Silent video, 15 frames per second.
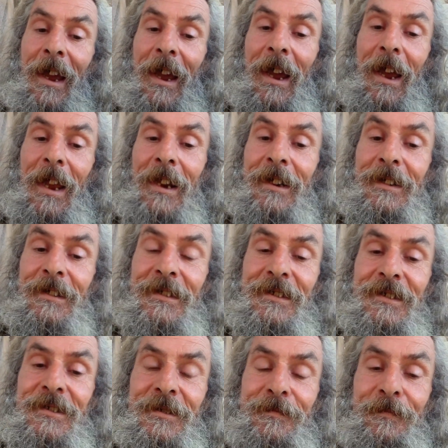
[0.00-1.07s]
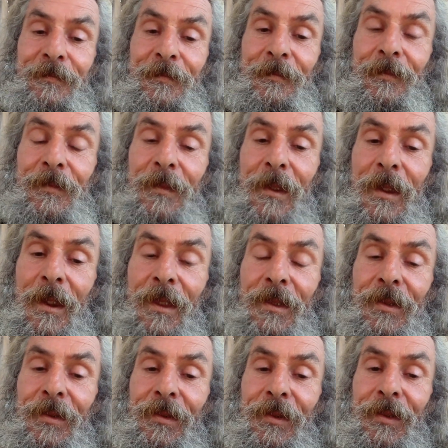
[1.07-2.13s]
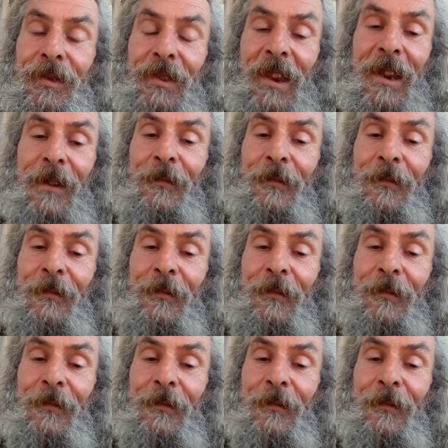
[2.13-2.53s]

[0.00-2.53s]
and the